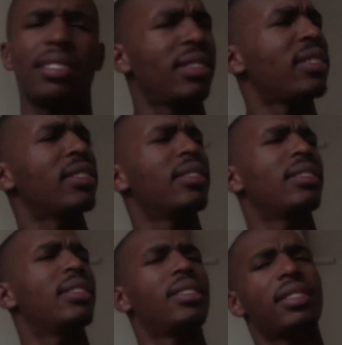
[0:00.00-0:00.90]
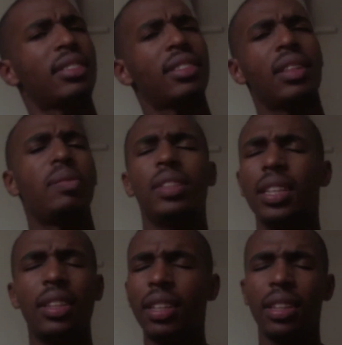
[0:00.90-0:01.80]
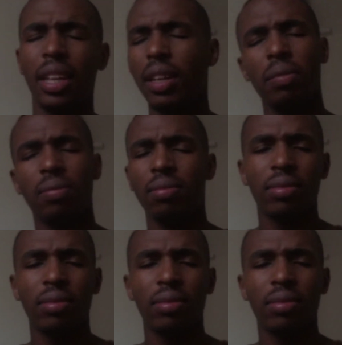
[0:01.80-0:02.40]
So, I mean, at that time,